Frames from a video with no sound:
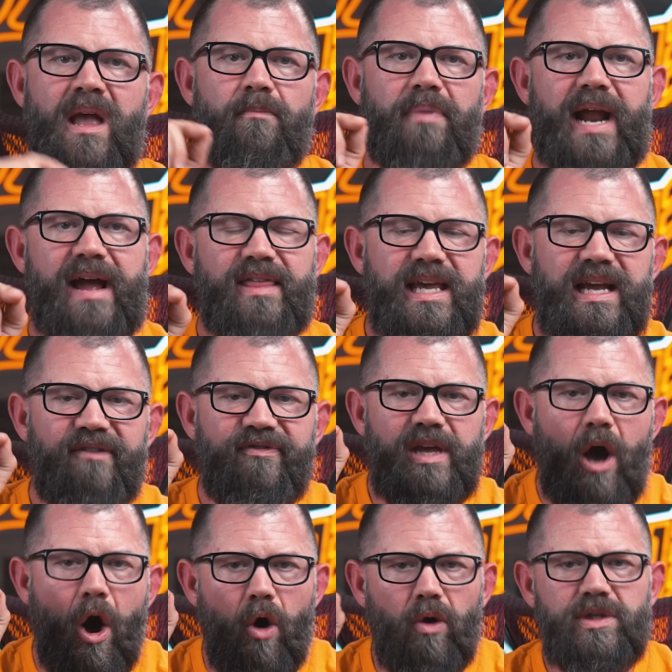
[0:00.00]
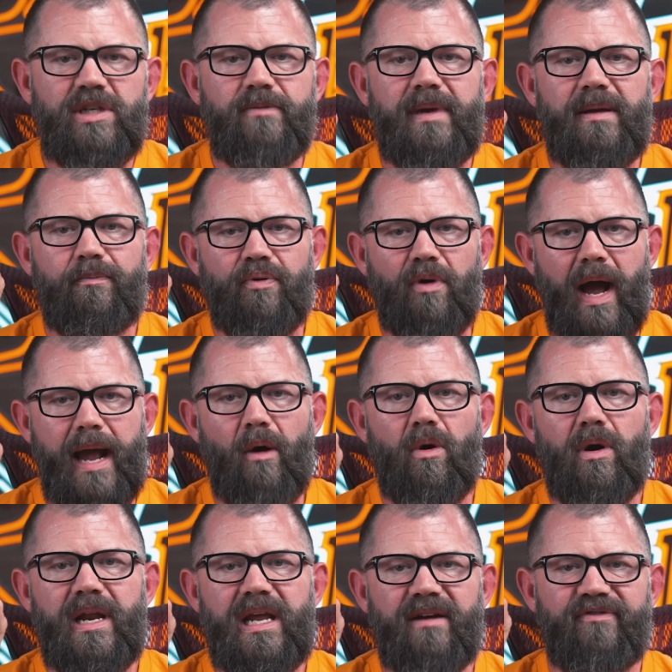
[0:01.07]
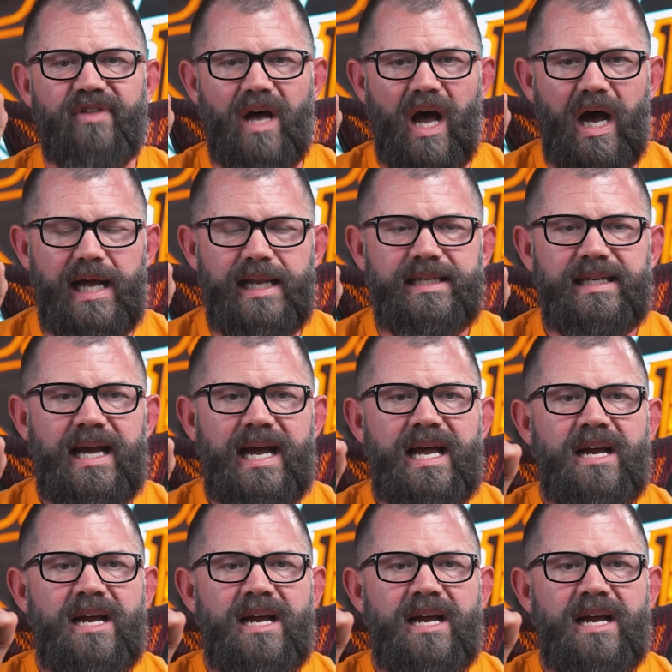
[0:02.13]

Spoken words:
But I think if the ultimate priority of the hunt